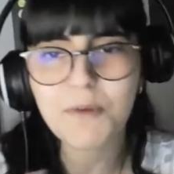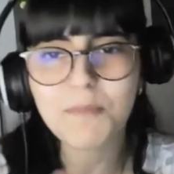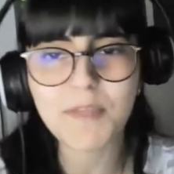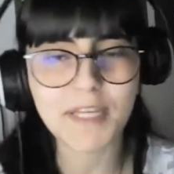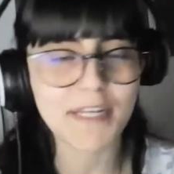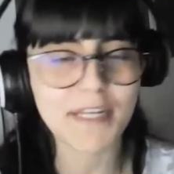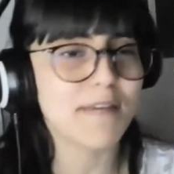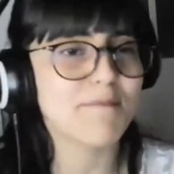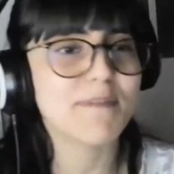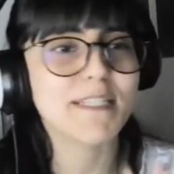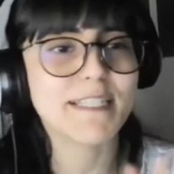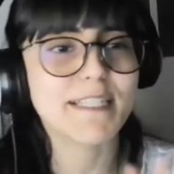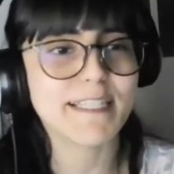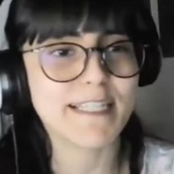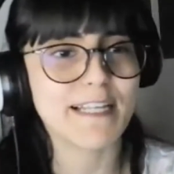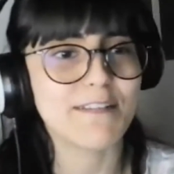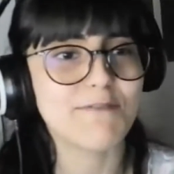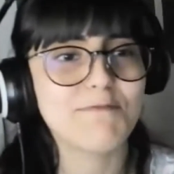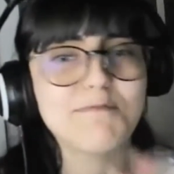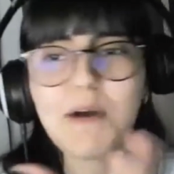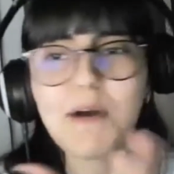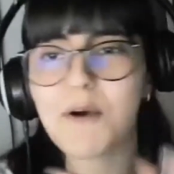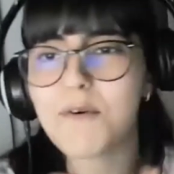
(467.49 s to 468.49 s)
From the name
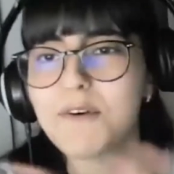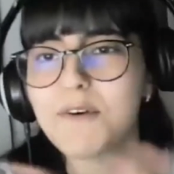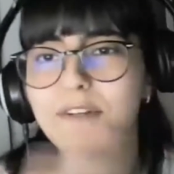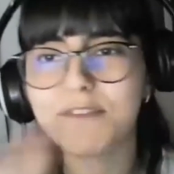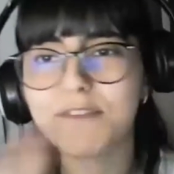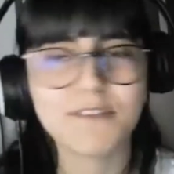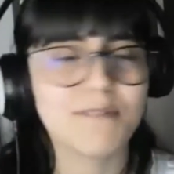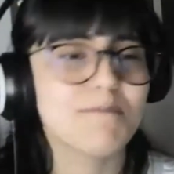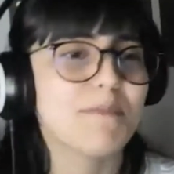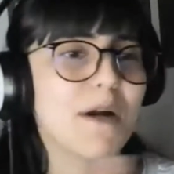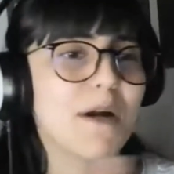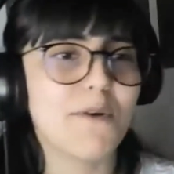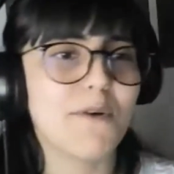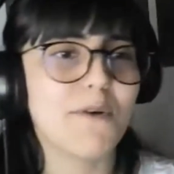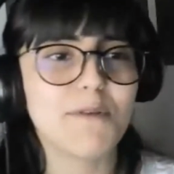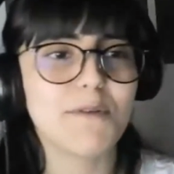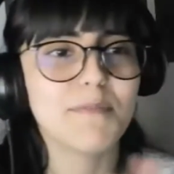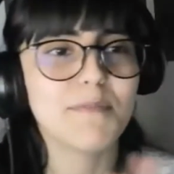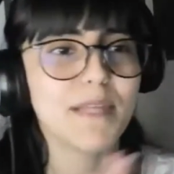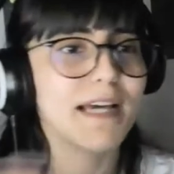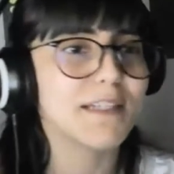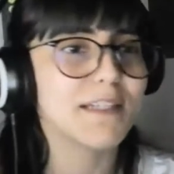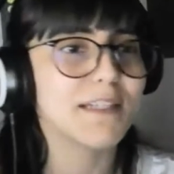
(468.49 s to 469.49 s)
itself,
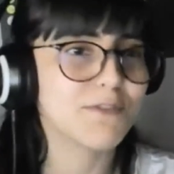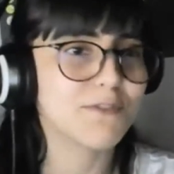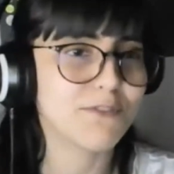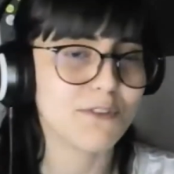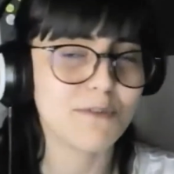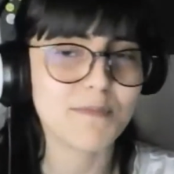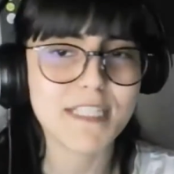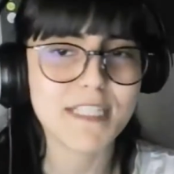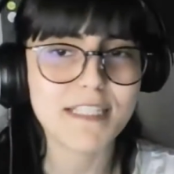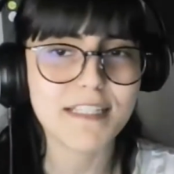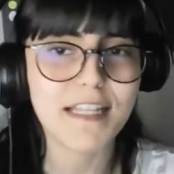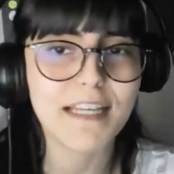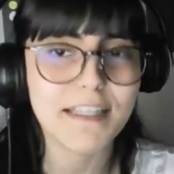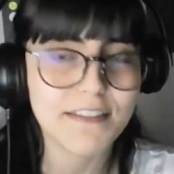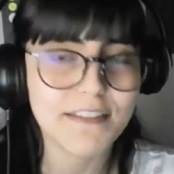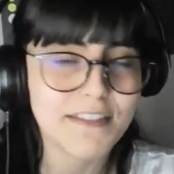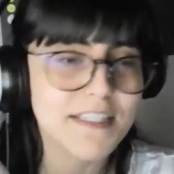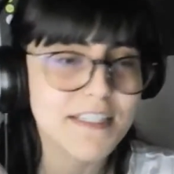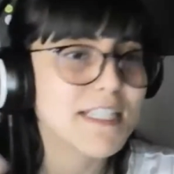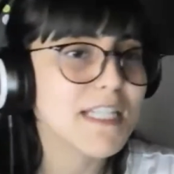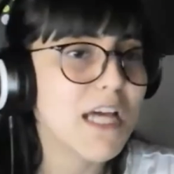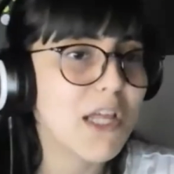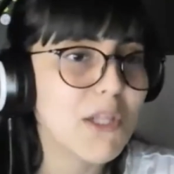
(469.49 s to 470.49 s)
Power Platform, it's
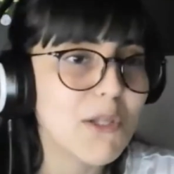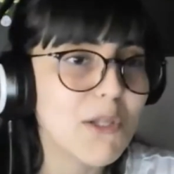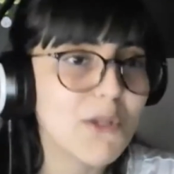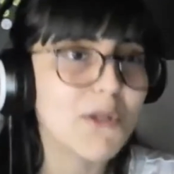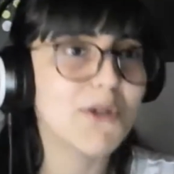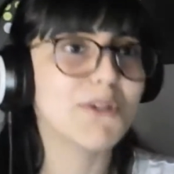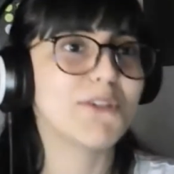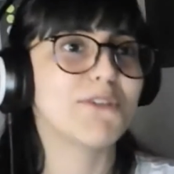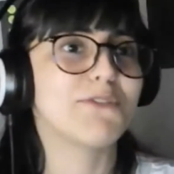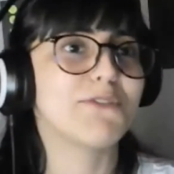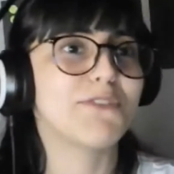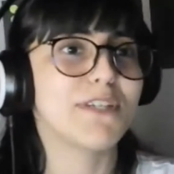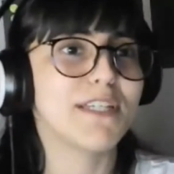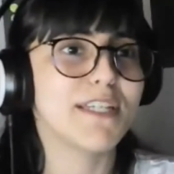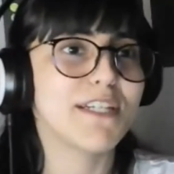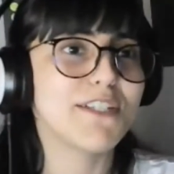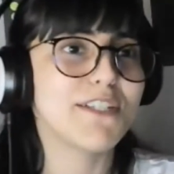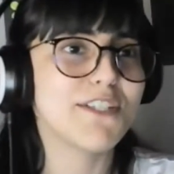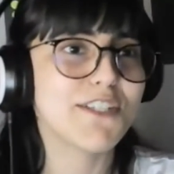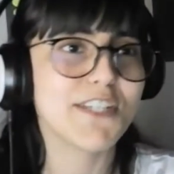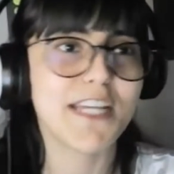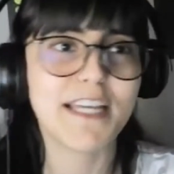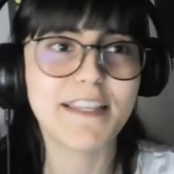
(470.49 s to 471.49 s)
like there is a lot of
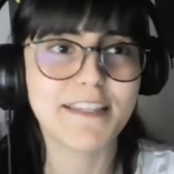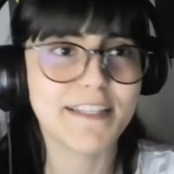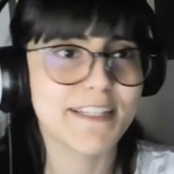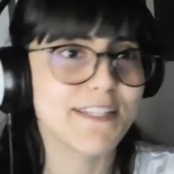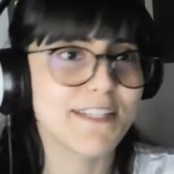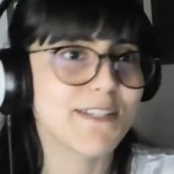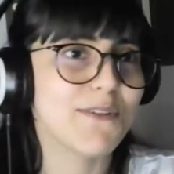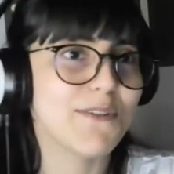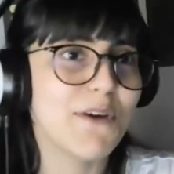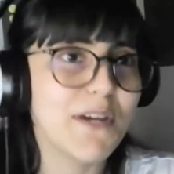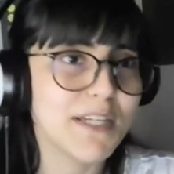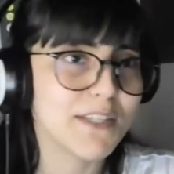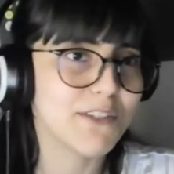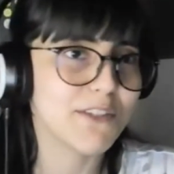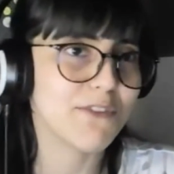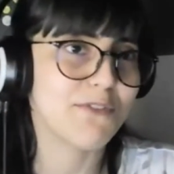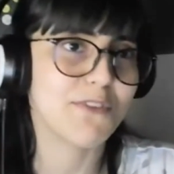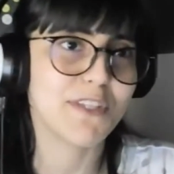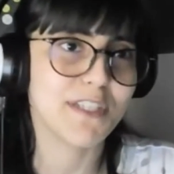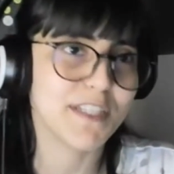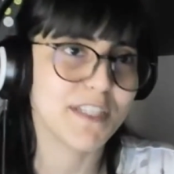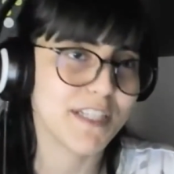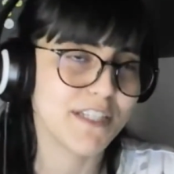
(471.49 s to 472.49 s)
energy and there is no
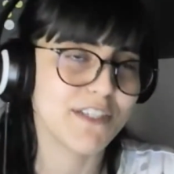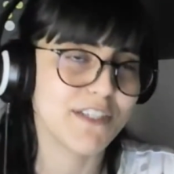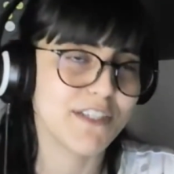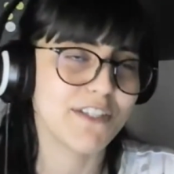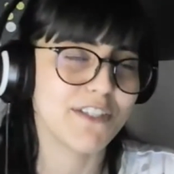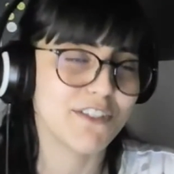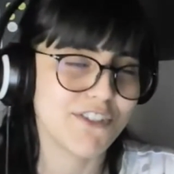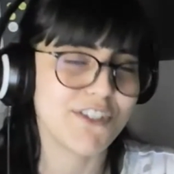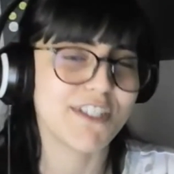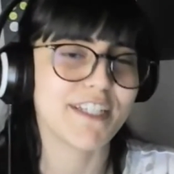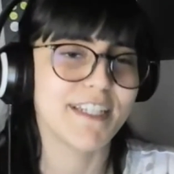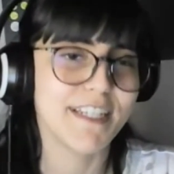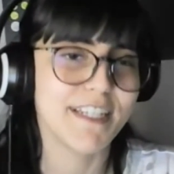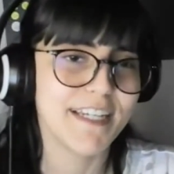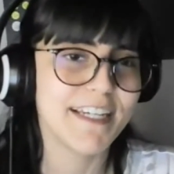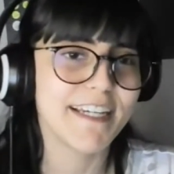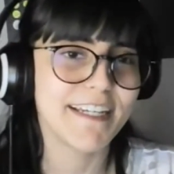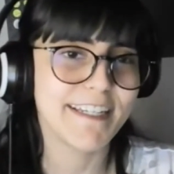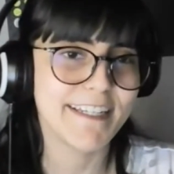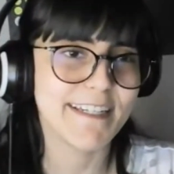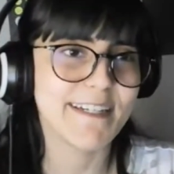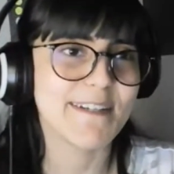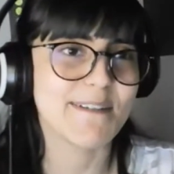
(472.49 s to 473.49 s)
end of their energy.
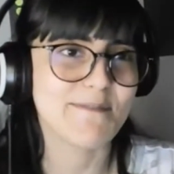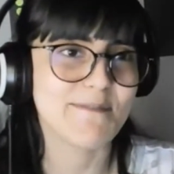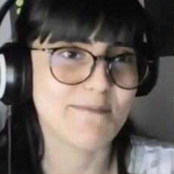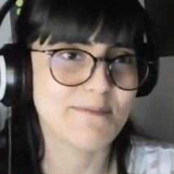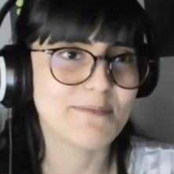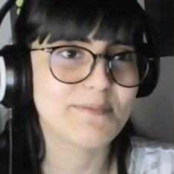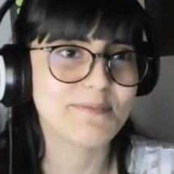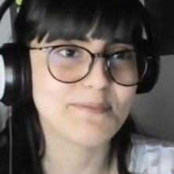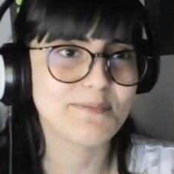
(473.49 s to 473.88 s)
Yeah.